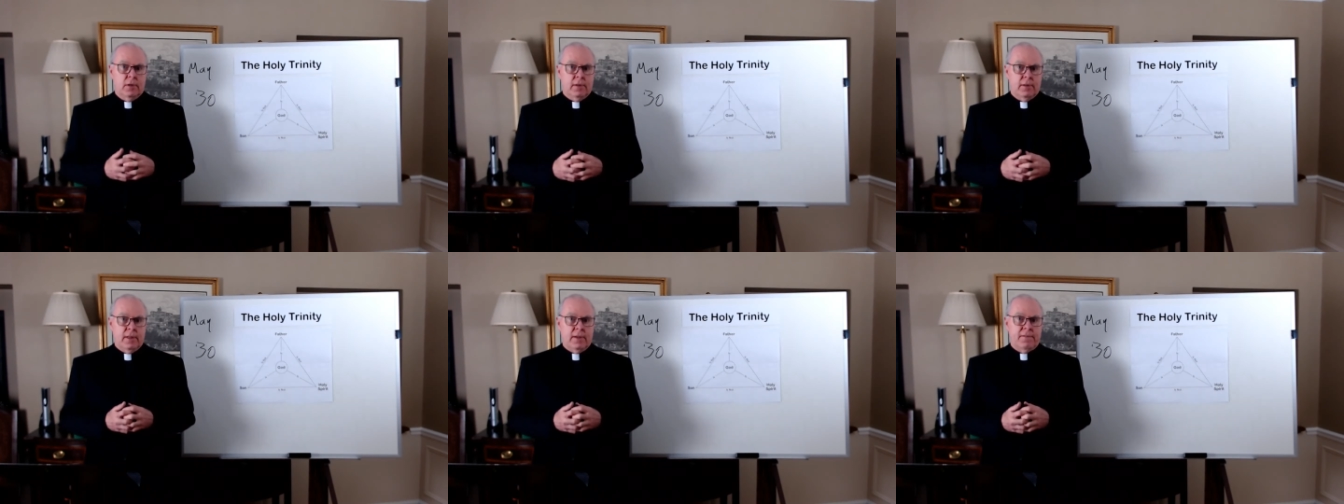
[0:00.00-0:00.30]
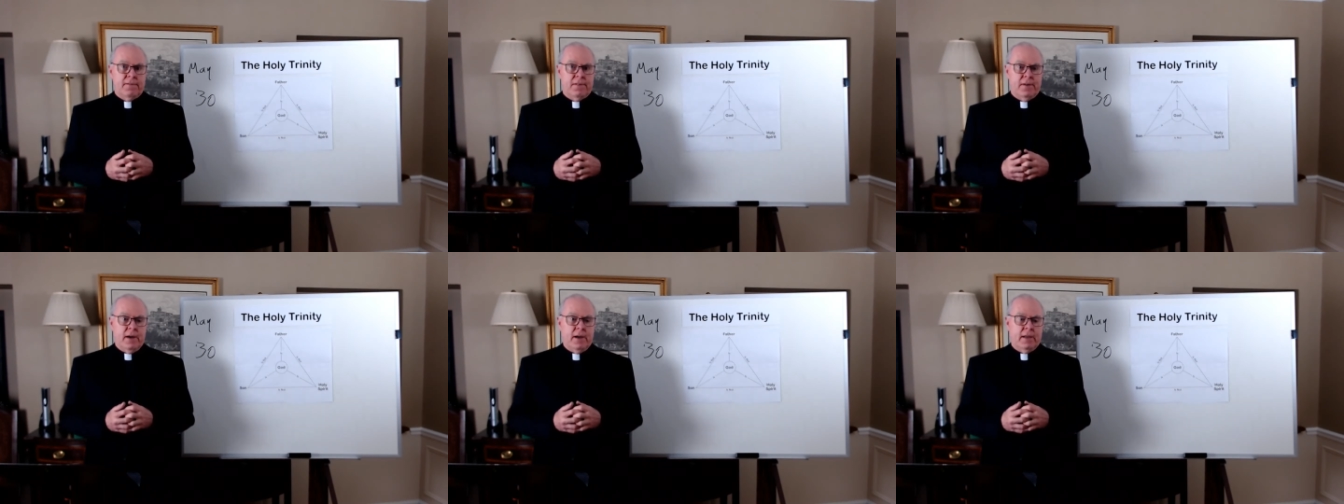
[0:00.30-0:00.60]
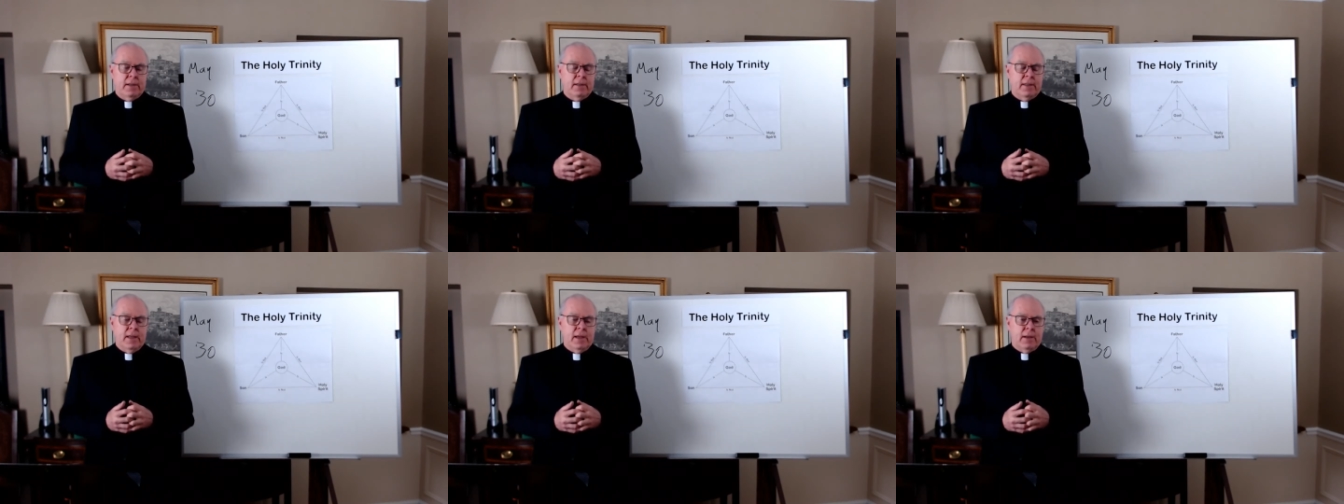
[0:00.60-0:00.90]
They
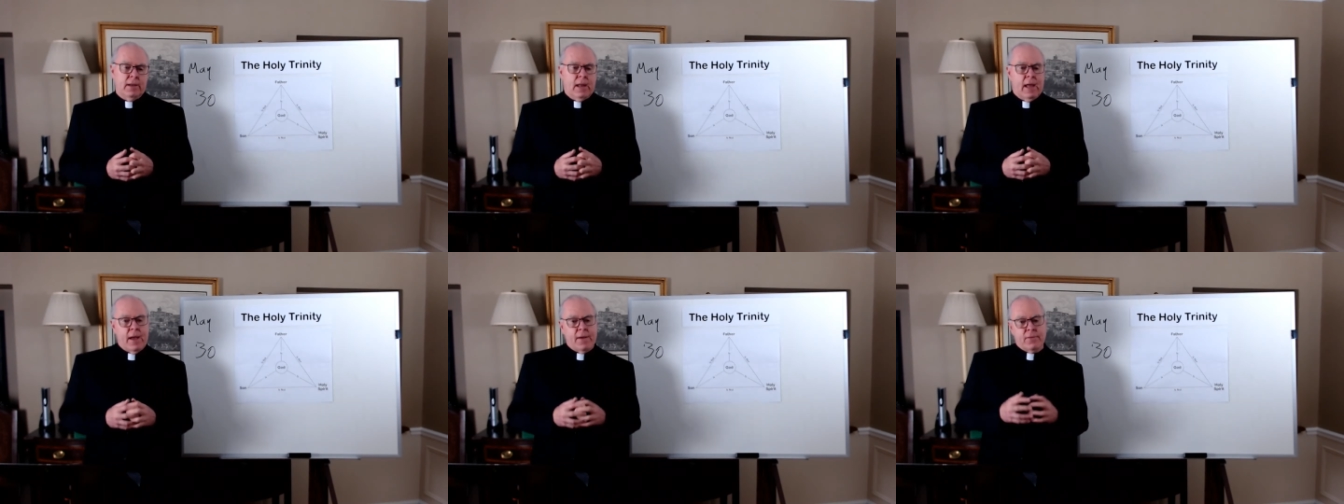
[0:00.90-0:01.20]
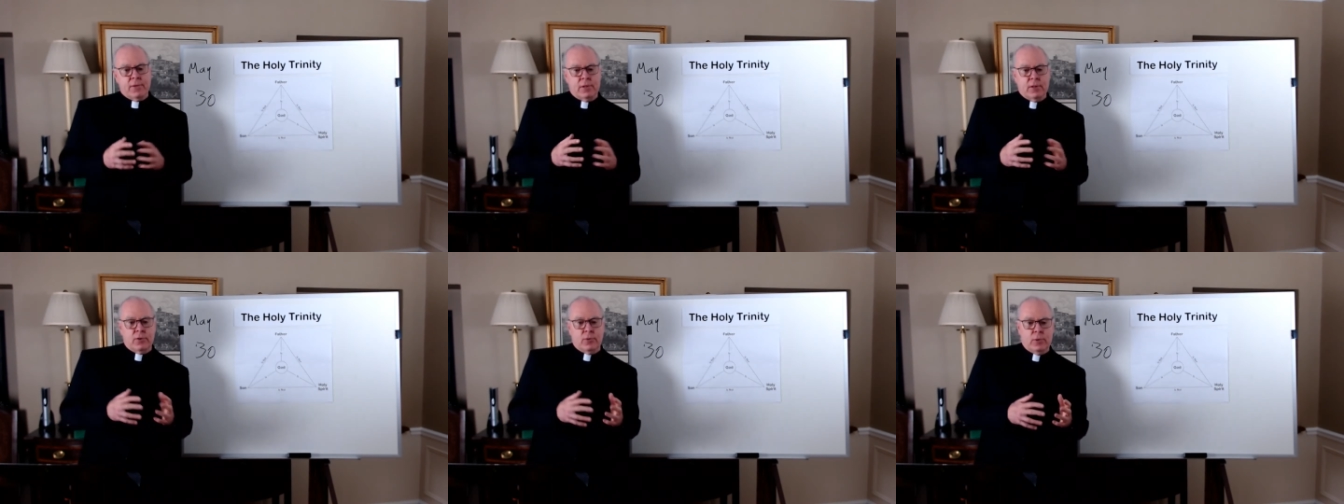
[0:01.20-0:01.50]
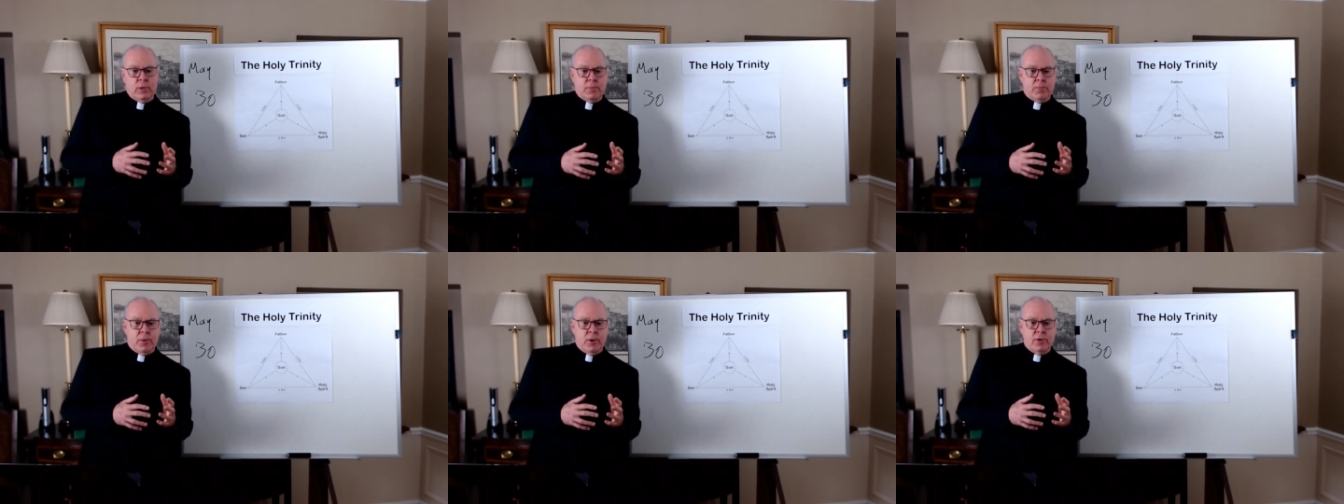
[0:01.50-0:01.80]
find that having
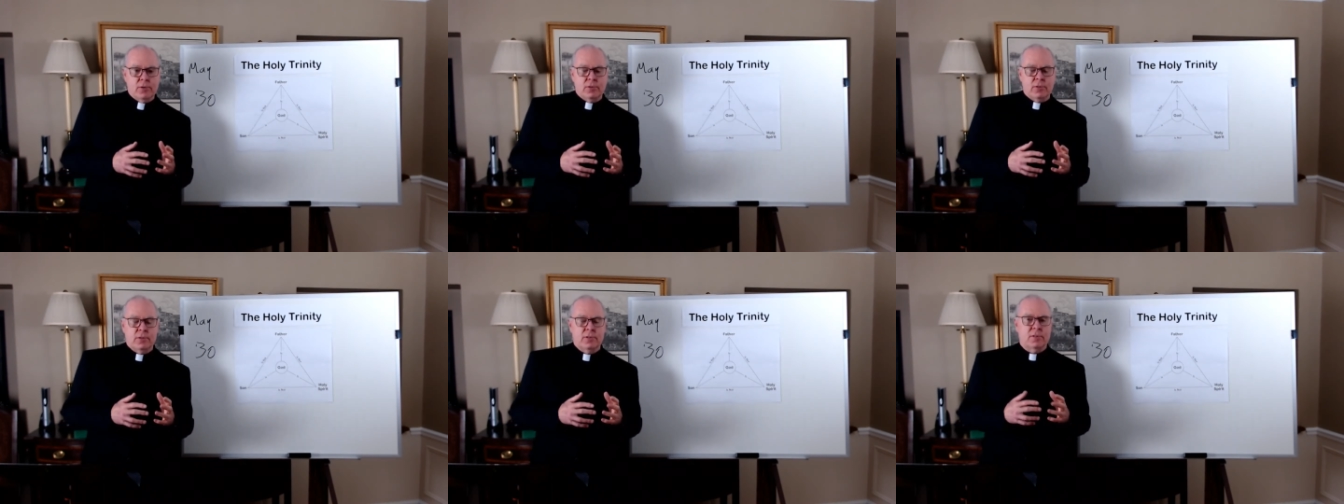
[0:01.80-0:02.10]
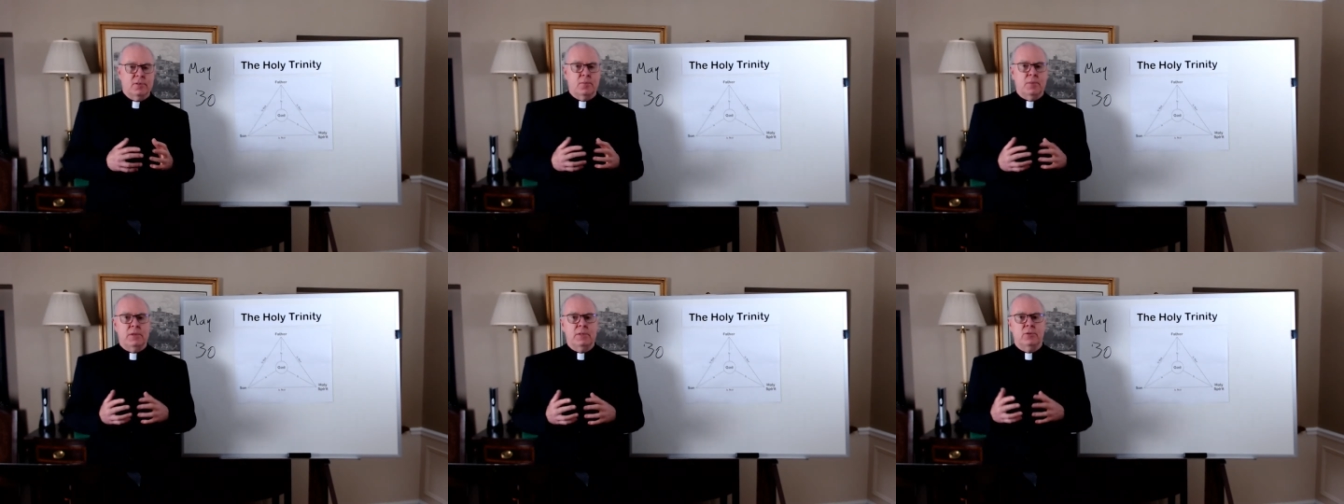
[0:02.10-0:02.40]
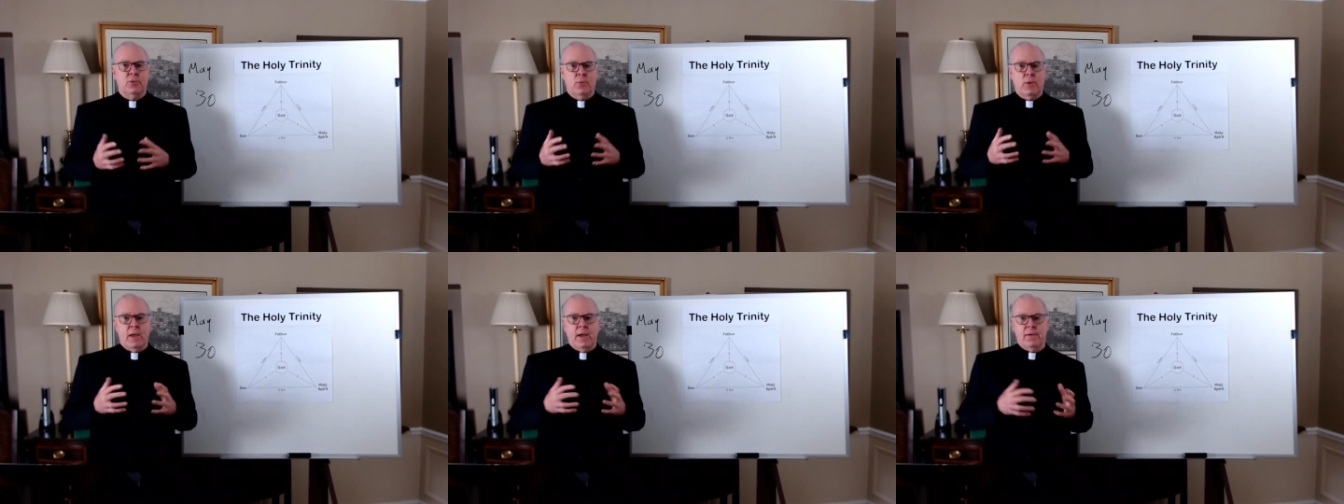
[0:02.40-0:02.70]
three persons
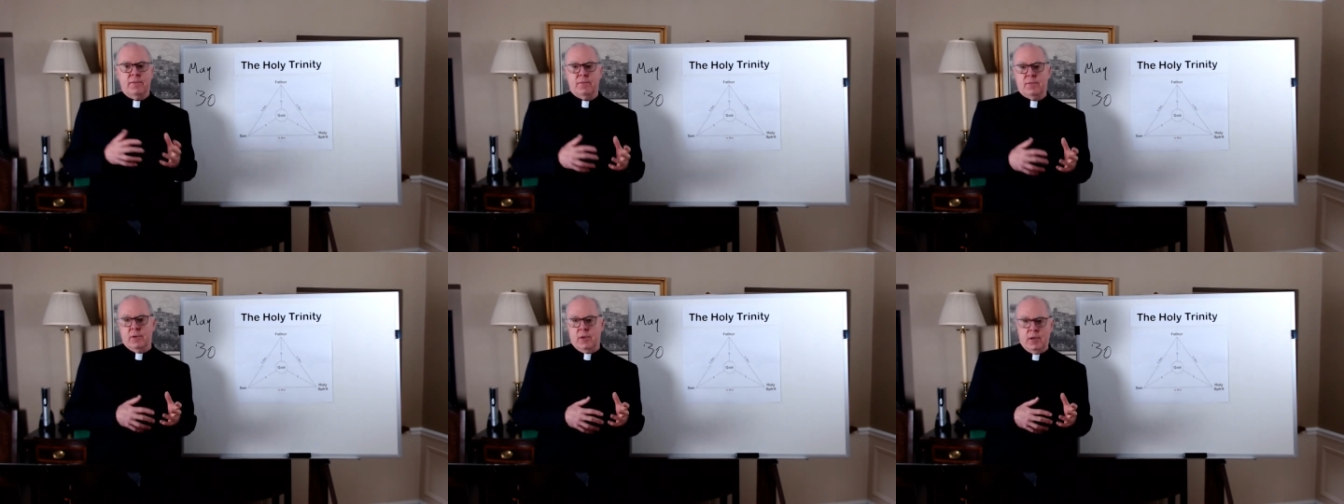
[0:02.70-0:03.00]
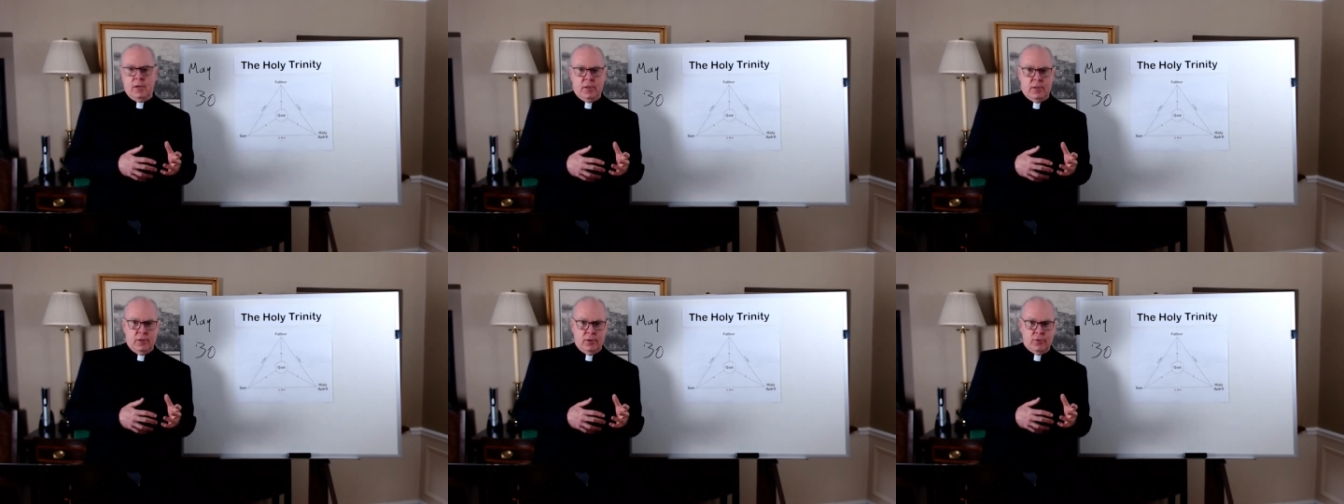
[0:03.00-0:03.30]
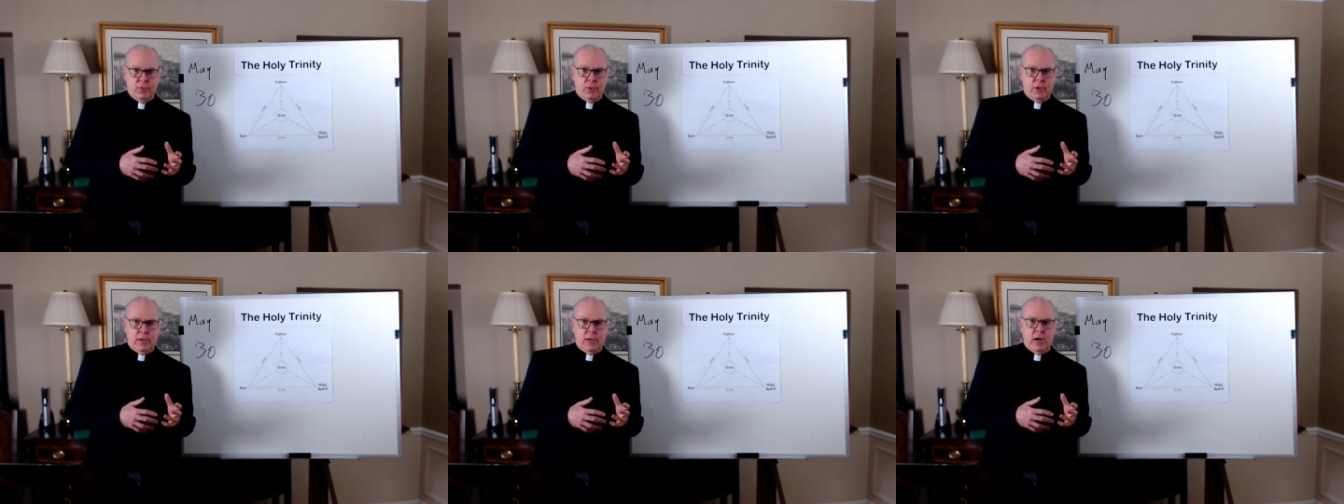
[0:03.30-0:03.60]
means we have
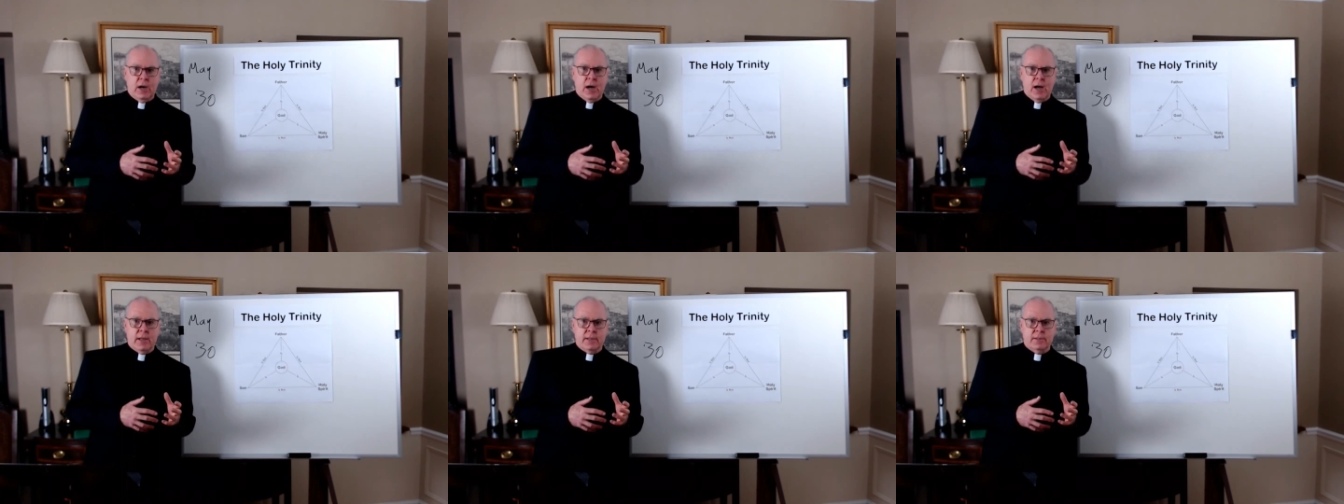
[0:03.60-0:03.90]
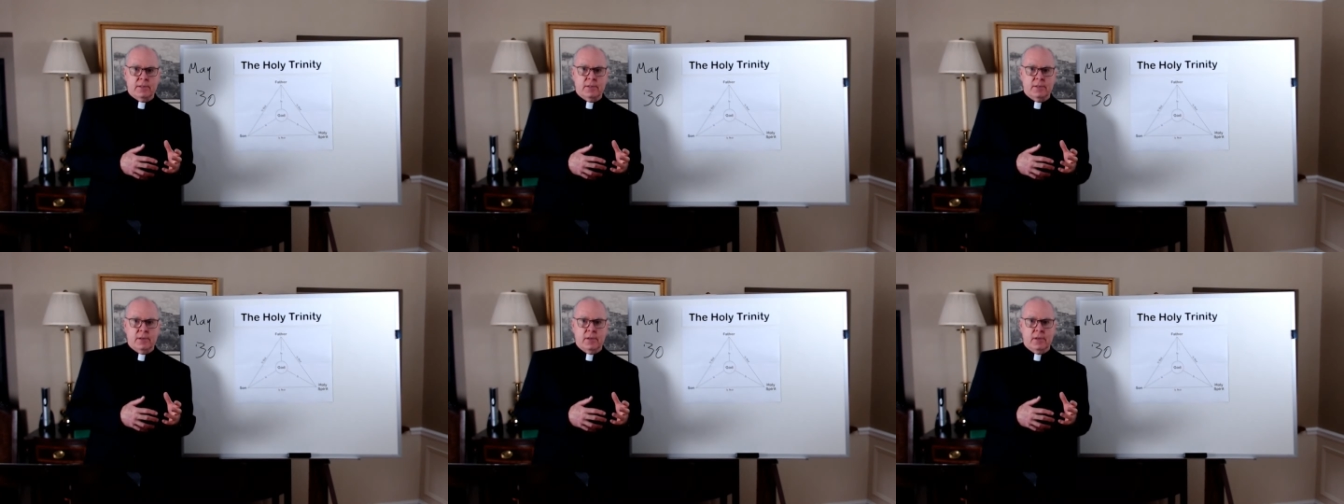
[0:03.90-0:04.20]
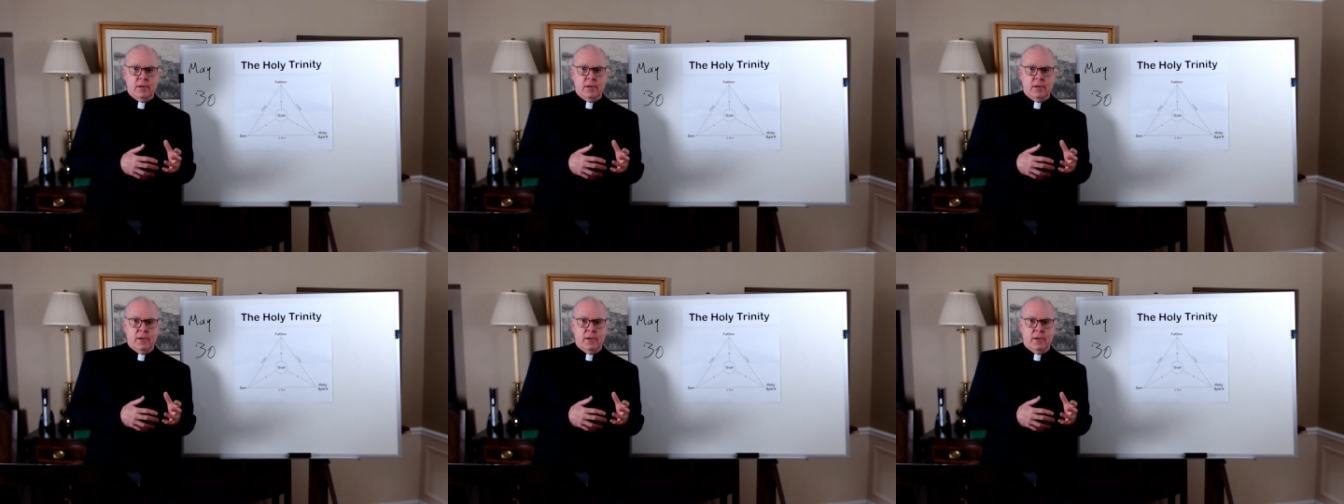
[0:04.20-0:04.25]
three gods,